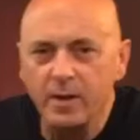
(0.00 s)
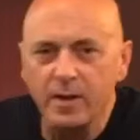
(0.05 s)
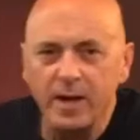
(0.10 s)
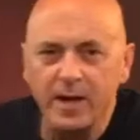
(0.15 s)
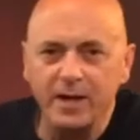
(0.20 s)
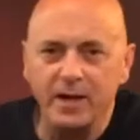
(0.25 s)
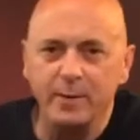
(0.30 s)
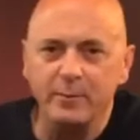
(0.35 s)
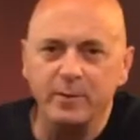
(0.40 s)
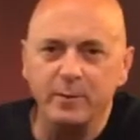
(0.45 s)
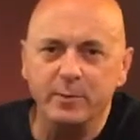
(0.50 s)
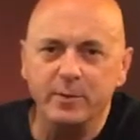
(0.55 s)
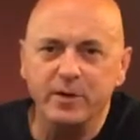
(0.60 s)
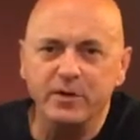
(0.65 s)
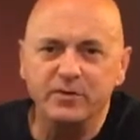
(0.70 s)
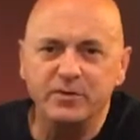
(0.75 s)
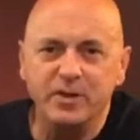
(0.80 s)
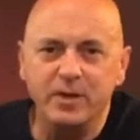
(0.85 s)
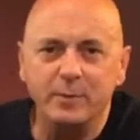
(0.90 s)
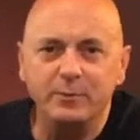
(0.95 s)
Hey
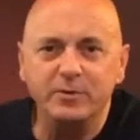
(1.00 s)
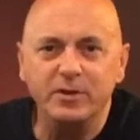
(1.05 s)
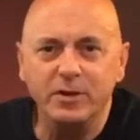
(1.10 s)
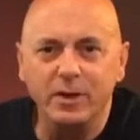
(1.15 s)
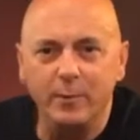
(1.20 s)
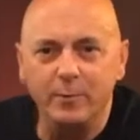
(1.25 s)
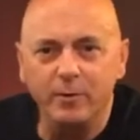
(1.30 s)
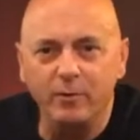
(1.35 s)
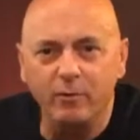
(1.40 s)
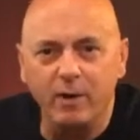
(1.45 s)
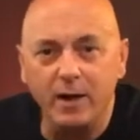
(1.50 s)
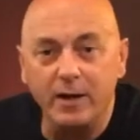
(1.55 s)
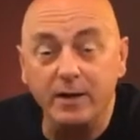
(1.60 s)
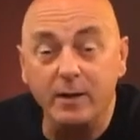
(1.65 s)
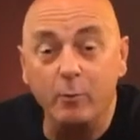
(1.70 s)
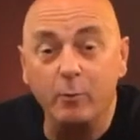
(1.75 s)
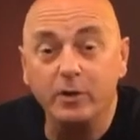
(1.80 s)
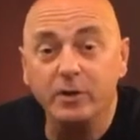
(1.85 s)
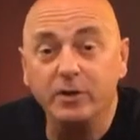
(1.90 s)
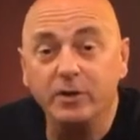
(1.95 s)
WBSE, I'm TW Wright, and
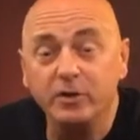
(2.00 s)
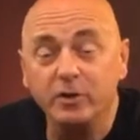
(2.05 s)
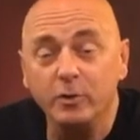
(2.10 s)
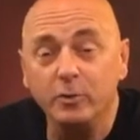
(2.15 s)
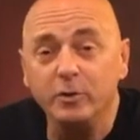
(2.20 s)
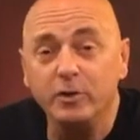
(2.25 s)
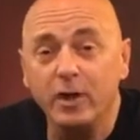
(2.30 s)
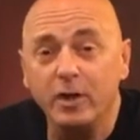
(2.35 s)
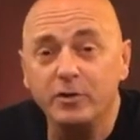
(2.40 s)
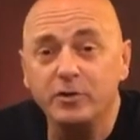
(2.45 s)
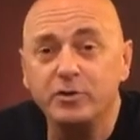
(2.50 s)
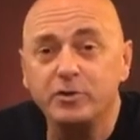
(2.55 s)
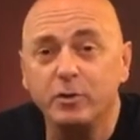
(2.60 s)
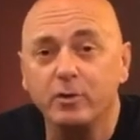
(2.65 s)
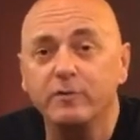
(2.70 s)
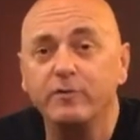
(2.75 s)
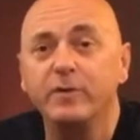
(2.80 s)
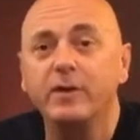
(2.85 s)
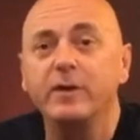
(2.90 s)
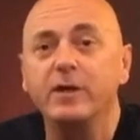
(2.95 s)
I wanted to do another
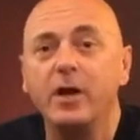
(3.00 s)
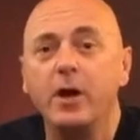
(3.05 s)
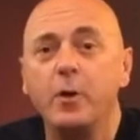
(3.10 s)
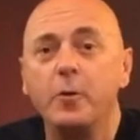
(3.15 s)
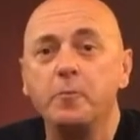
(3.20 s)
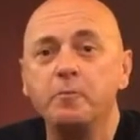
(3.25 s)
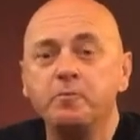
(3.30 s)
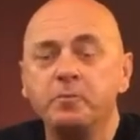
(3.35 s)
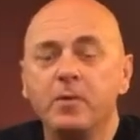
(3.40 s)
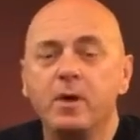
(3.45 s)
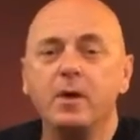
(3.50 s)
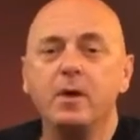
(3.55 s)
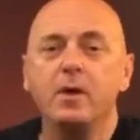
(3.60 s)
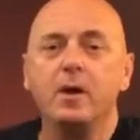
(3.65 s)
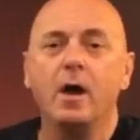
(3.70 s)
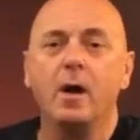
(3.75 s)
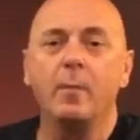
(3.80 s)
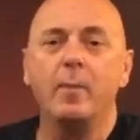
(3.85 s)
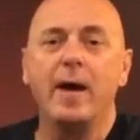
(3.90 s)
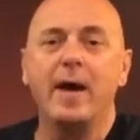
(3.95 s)
short video
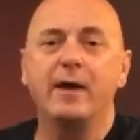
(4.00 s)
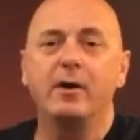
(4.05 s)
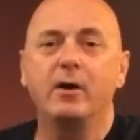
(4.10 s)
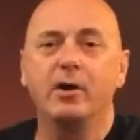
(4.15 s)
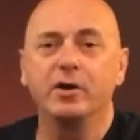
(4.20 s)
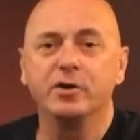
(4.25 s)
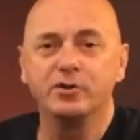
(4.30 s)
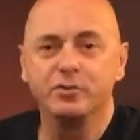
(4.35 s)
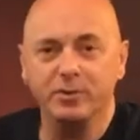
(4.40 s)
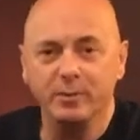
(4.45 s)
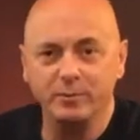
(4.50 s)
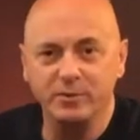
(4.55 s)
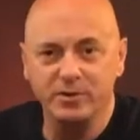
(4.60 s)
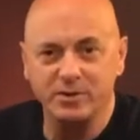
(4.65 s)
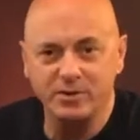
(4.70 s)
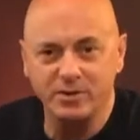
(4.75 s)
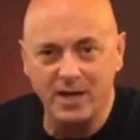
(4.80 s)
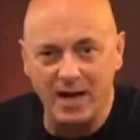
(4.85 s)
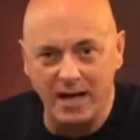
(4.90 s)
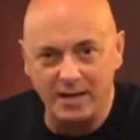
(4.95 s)
about our trip to
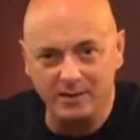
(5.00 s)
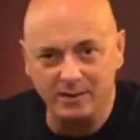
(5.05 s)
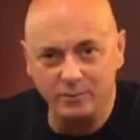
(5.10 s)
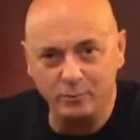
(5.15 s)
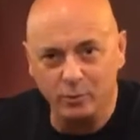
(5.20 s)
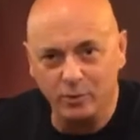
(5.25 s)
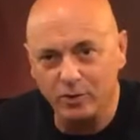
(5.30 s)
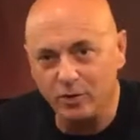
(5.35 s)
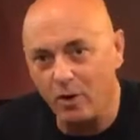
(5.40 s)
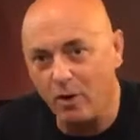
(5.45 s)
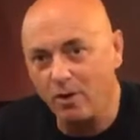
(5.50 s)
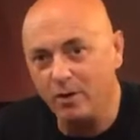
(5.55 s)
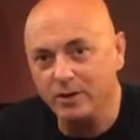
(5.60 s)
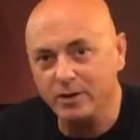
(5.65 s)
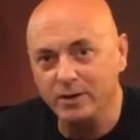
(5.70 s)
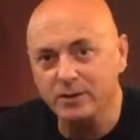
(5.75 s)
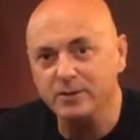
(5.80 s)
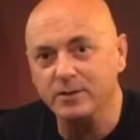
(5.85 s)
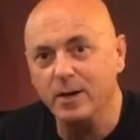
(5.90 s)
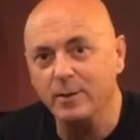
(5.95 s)
Scotland. We're
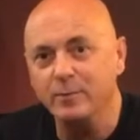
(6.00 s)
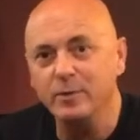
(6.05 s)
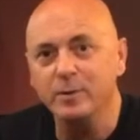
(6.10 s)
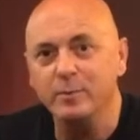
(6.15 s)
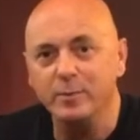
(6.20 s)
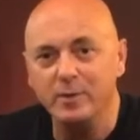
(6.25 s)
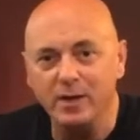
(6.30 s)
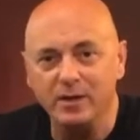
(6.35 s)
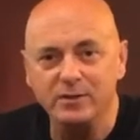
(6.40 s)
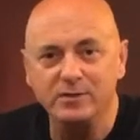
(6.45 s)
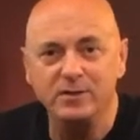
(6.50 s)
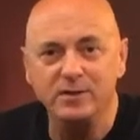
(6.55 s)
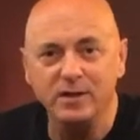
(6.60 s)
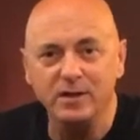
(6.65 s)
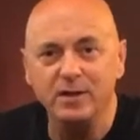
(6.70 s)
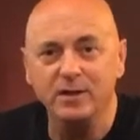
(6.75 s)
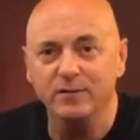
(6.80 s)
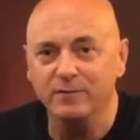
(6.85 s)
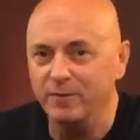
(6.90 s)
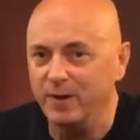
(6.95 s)
calling it
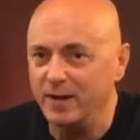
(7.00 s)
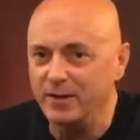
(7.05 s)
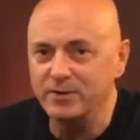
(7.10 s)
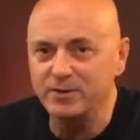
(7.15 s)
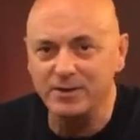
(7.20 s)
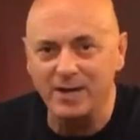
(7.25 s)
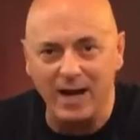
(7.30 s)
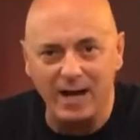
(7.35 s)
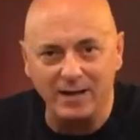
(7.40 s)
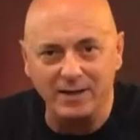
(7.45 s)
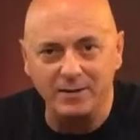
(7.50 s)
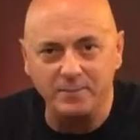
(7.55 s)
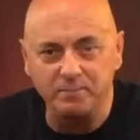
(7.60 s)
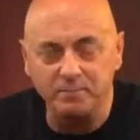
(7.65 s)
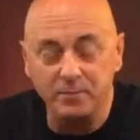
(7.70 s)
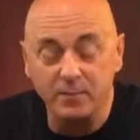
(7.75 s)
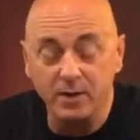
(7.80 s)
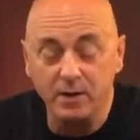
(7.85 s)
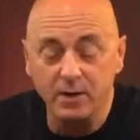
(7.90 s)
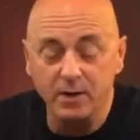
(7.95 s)
WBSE Invades Scotland.
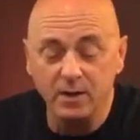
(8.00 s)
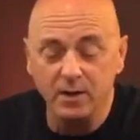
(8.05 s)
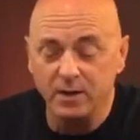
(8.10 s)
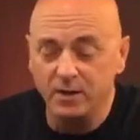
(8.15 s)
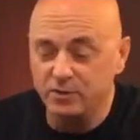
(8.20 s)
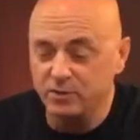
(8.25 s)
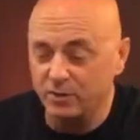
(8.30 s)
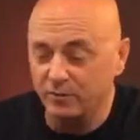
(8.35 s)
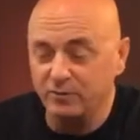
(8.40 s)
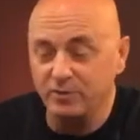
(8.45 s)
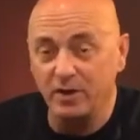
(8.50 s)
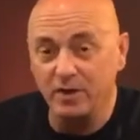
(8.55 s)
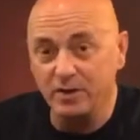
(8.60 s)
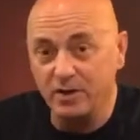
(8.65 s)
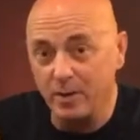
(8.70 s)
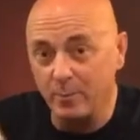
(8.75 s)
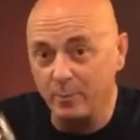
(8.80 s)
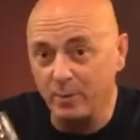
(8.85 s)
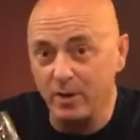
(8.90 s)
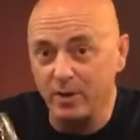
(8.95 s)
So I've done a
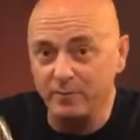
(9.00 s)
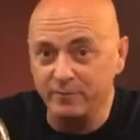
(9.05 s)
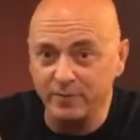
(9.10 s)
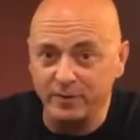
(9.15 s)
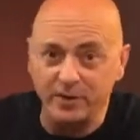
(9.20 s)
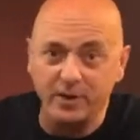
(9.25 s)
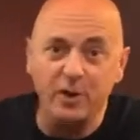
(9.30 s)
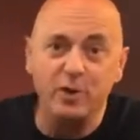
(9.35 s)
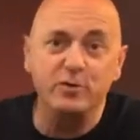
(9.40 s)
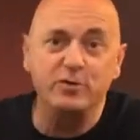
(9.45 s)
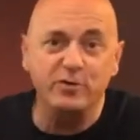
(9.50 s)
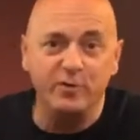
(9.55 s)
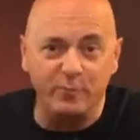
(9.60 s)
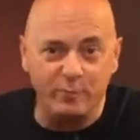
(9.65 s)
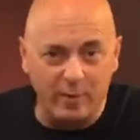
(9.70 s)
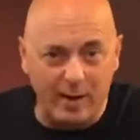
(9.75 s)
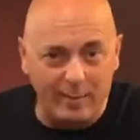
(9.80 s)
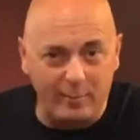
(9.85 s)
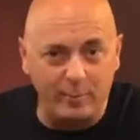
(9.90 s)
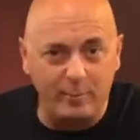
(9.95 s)
couple other videos. You've
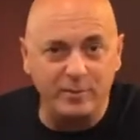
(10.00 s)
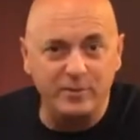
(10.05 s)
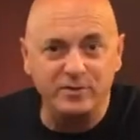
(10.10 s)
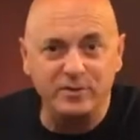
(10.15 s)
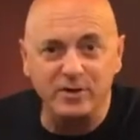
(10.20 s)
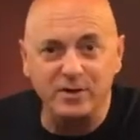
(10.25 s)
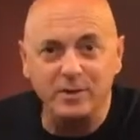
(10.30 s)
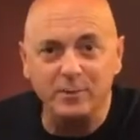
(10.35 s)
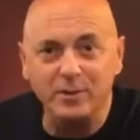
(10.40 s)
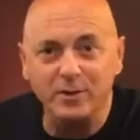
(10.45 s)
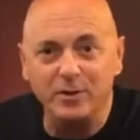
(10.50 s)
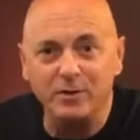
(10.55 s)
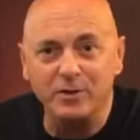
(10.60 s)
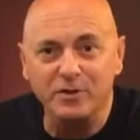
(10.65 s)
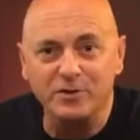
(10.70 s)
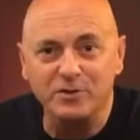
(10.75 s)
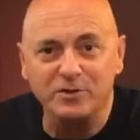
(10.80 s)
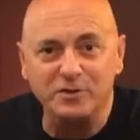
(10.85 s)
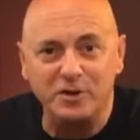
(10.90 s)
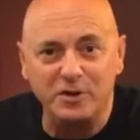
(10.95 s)
probably seen them here.
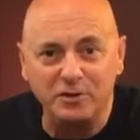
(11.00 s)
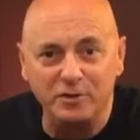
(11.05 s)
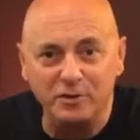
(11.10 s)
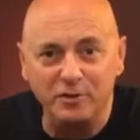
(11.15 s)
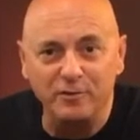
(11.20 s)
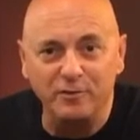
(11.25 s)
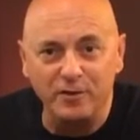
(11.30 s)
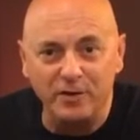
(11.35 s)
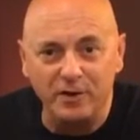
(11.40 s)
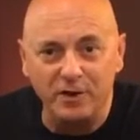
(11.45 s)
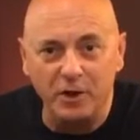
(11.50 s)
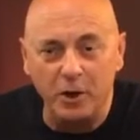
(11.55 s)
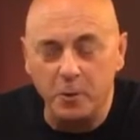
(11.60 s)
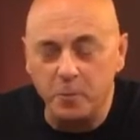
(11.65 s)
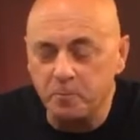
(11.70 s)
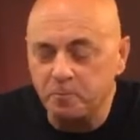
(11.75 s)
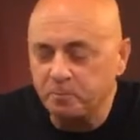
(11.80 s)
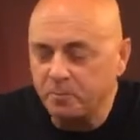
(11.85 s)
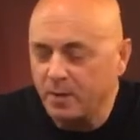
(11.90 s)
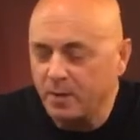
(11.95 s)
This is the third video.